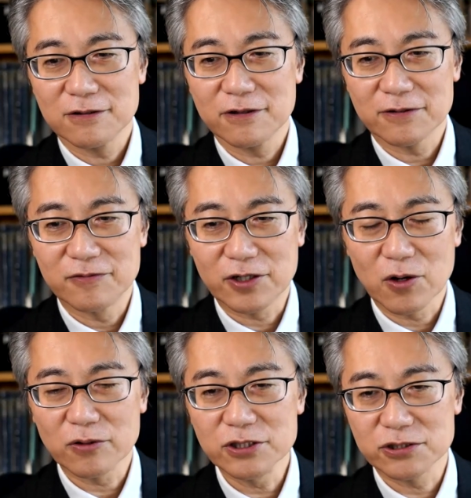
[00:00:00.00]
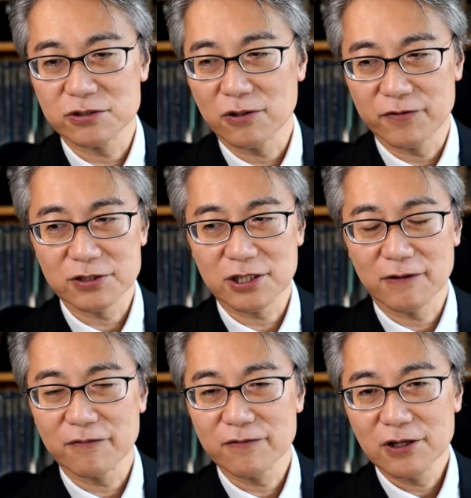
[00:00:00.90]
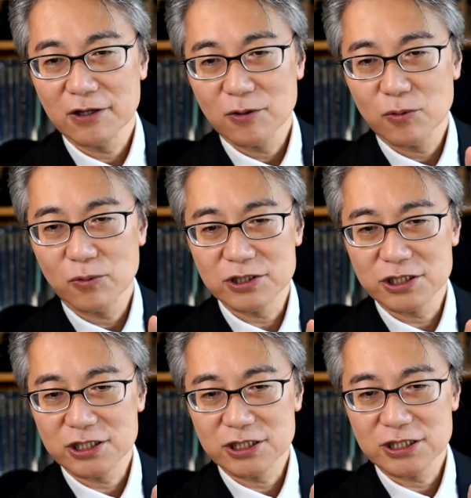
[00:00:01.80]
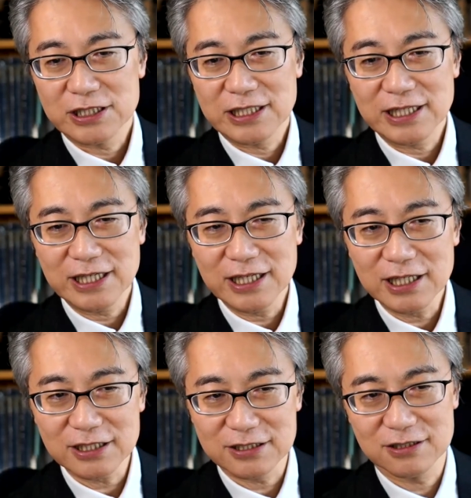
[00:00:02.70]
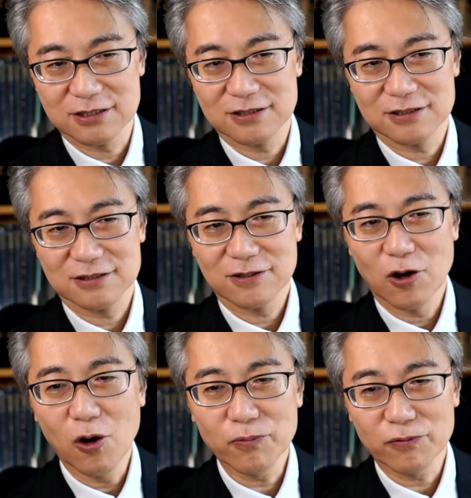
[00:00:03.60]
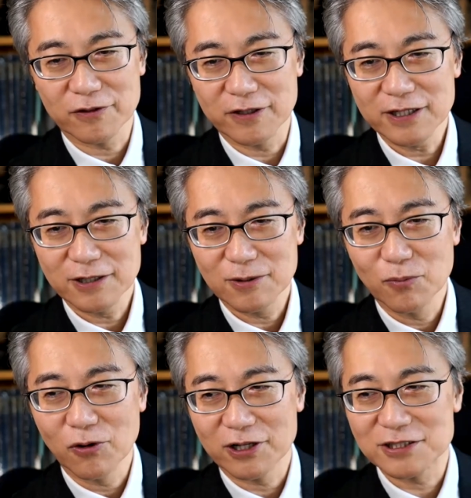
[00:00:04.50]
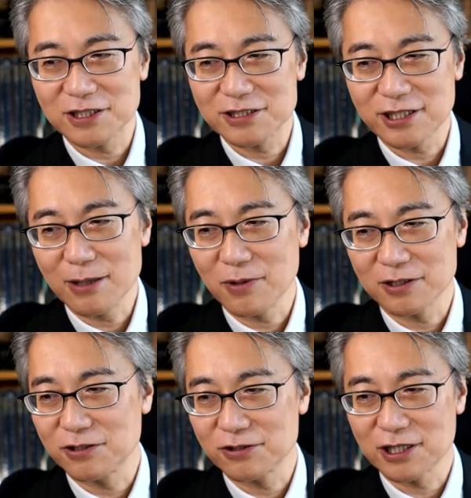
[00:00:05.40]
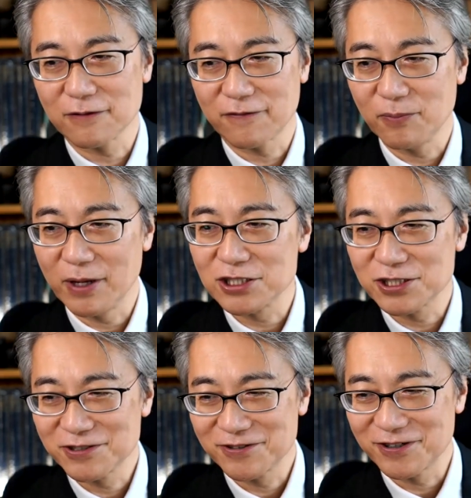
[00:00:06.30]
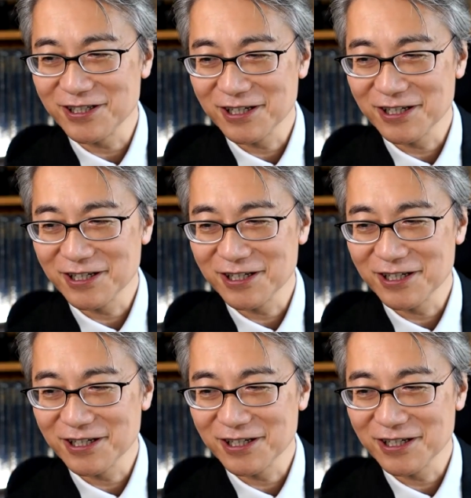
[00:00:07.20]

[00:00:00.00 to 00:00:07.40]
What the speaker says: the recognition of yourself, which is hopefully more or less the same as your self-image, right?